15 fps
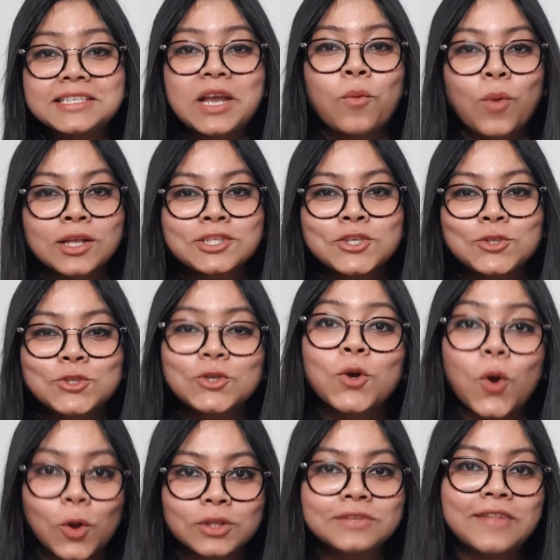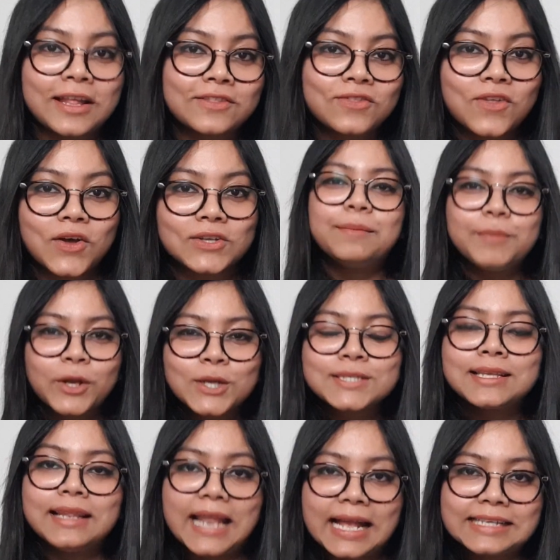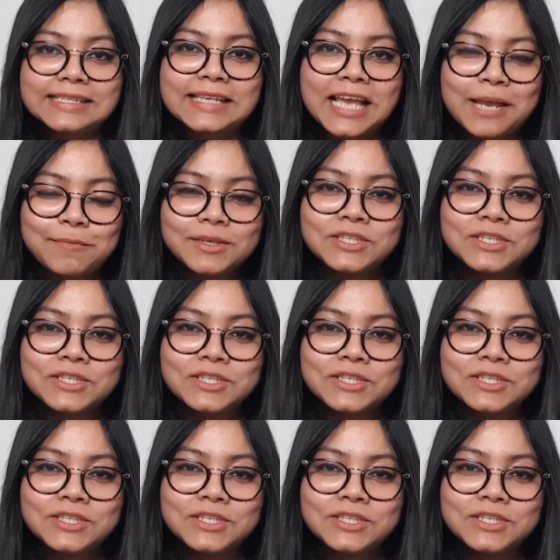I want you to hold that thought because the landscape